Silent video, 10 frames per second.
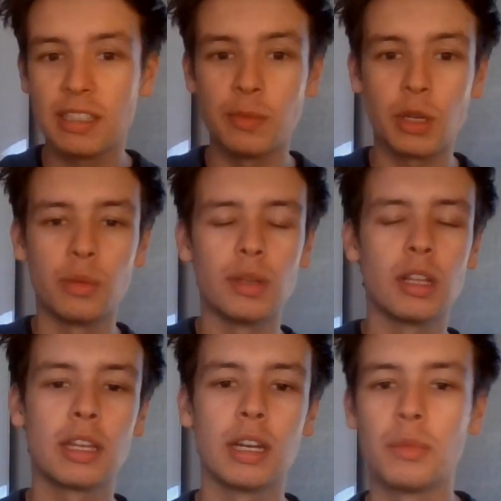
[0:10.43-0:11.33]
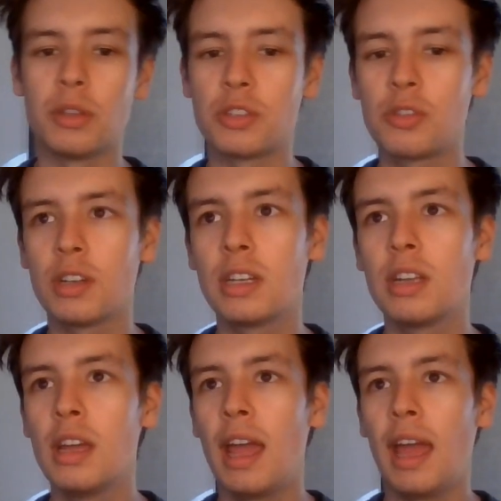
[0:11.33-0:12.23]
We're going to be looking up the screen
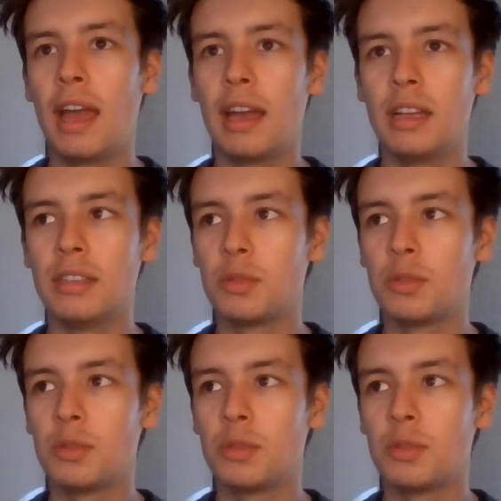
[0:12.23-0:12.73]
and